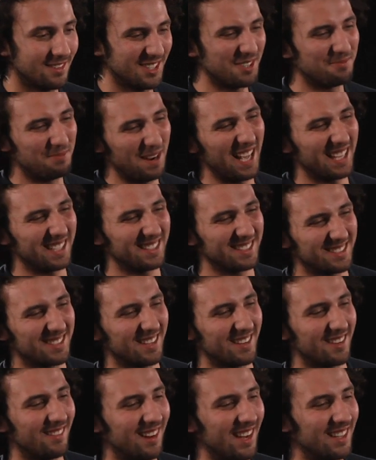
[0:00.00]
You're banging each
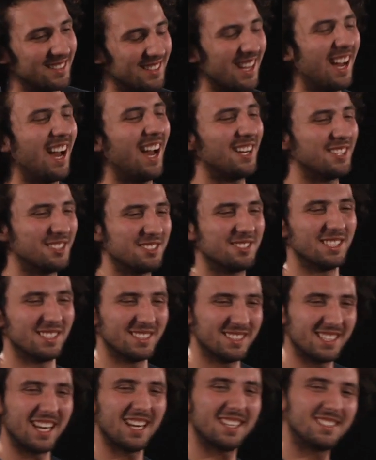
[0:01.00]
other, right?
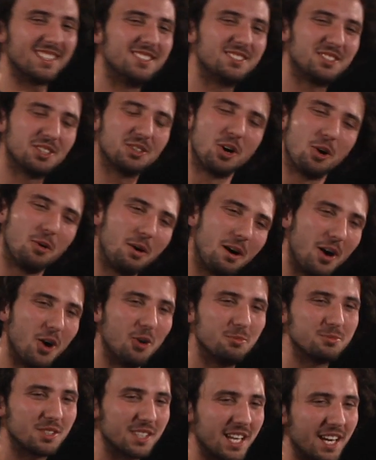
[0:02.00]
Didn't you go
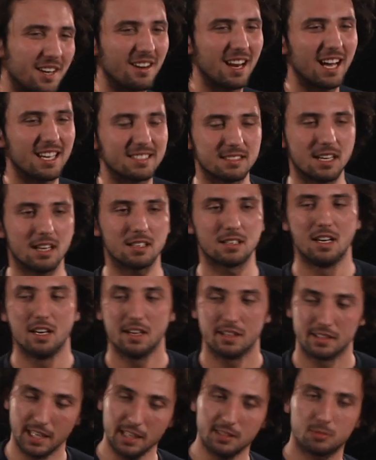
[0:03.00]
home together last night?
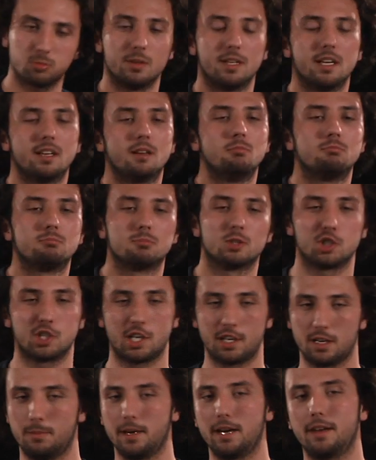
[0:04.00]
Yes, we did. We
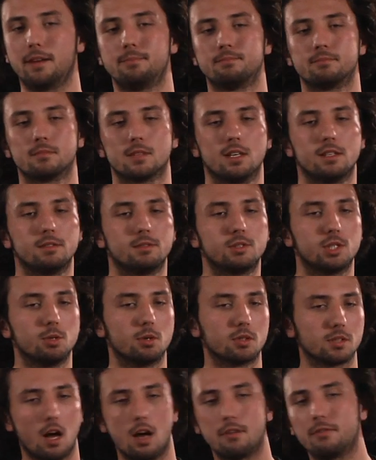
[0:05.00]
shared a bed. She
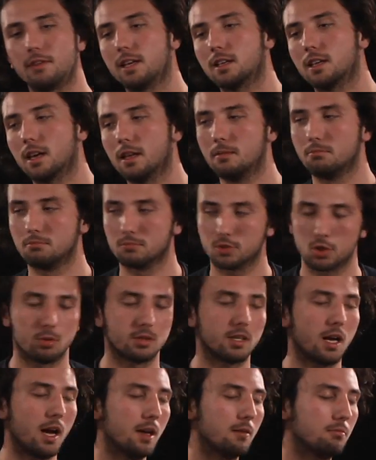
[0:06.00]
was half naked, so
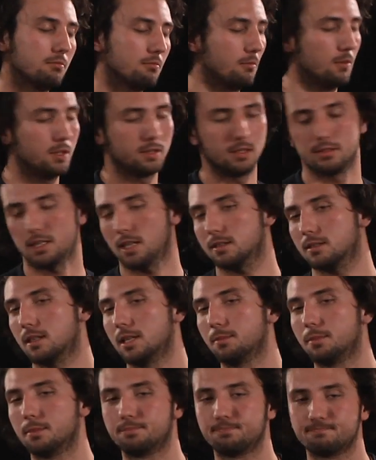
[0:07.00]
was I. We did not
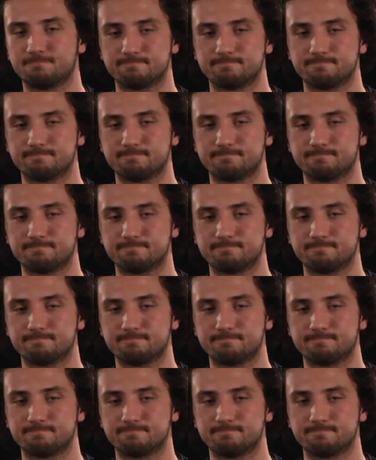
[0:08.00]
sleep.